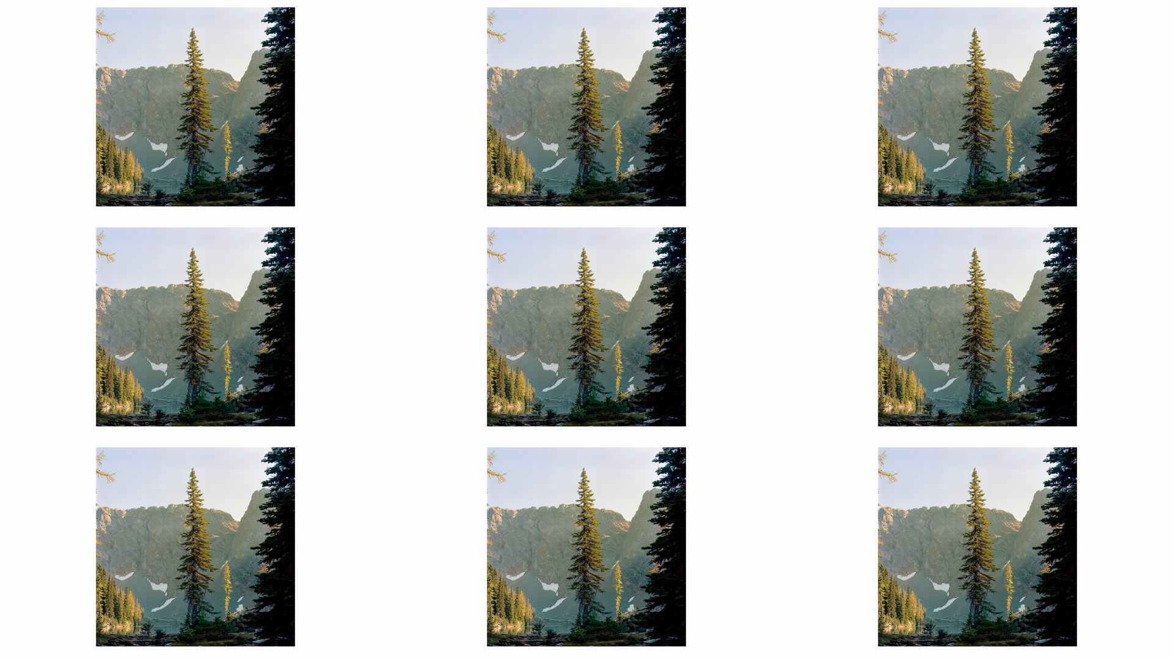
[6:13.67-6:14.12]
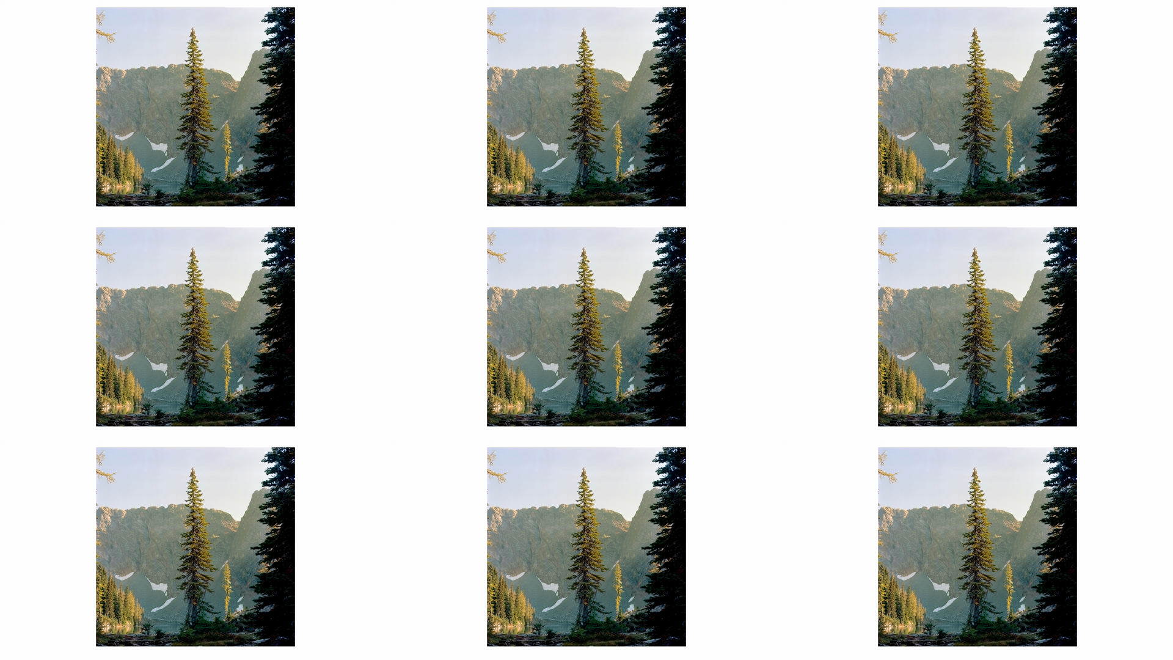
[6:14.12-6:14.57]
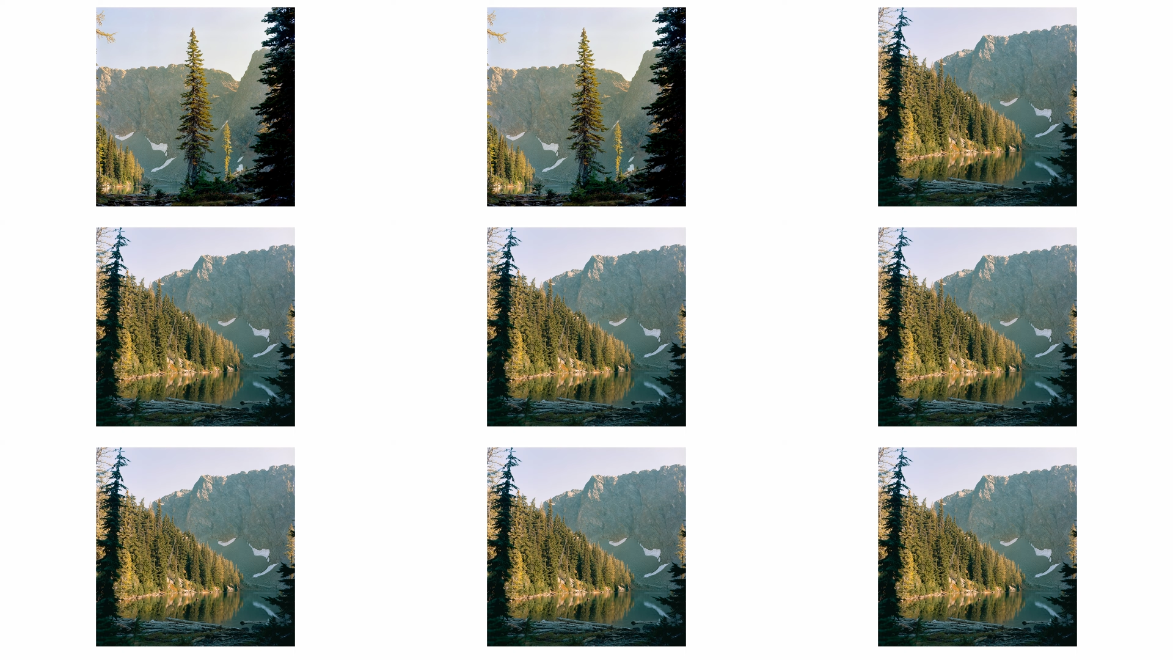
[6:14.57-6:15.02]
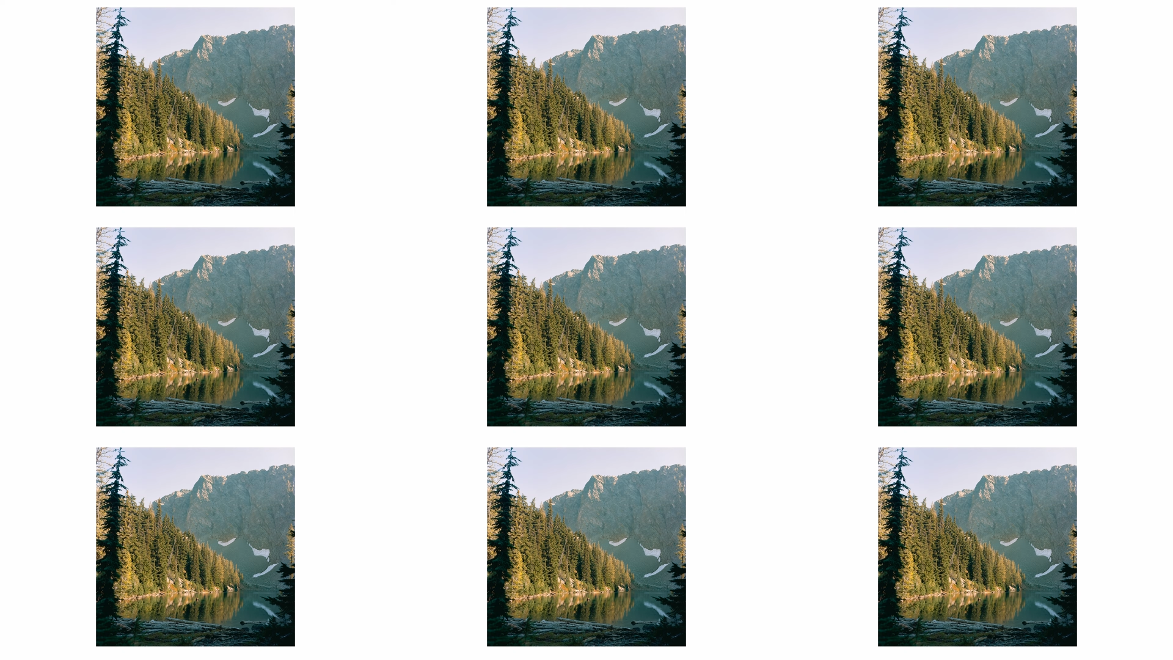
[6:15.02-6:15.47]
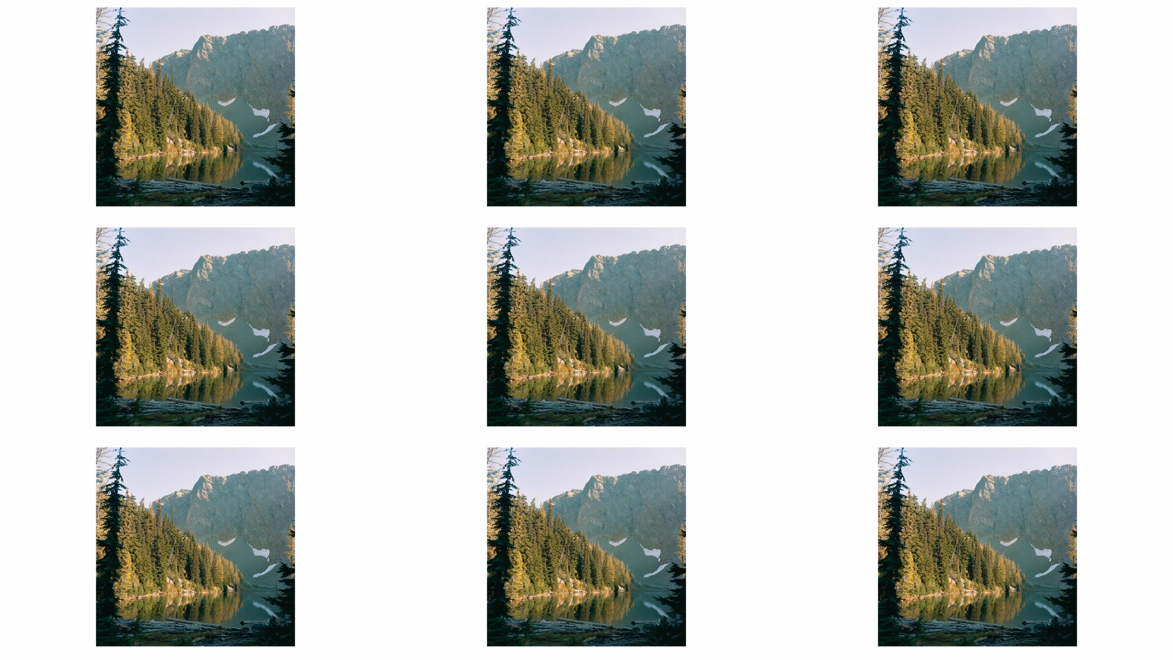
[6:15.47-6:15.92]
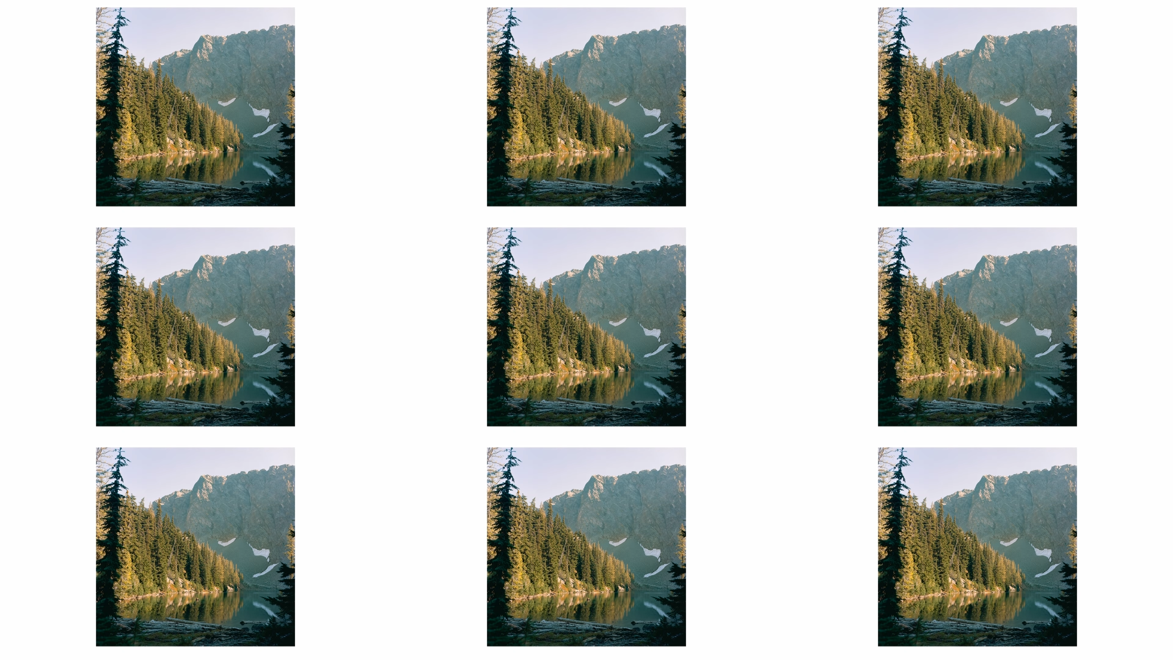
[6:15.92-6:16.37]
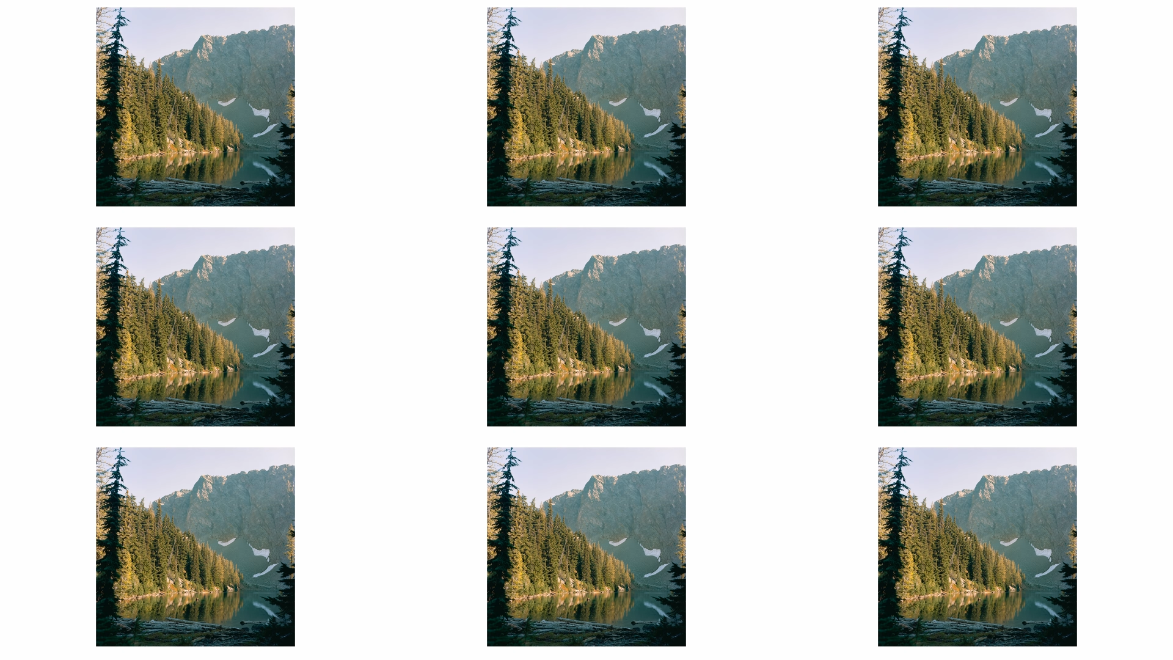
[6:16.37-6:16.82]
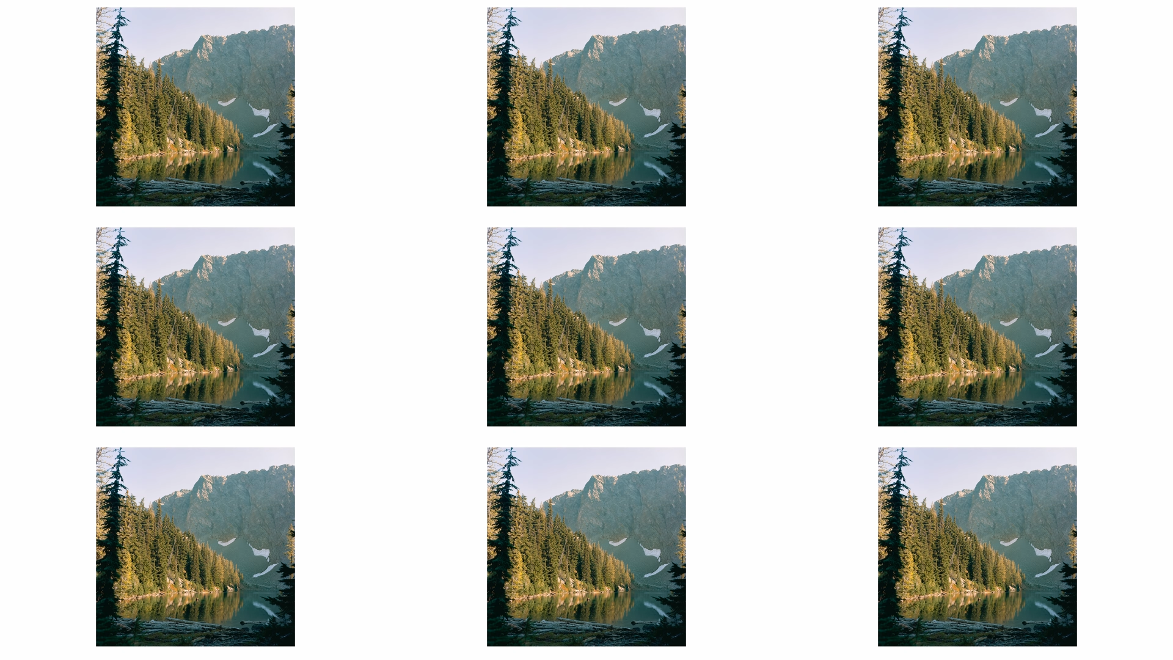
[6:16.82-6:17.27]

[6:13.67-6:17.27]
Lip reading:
[unreadable: no face in view]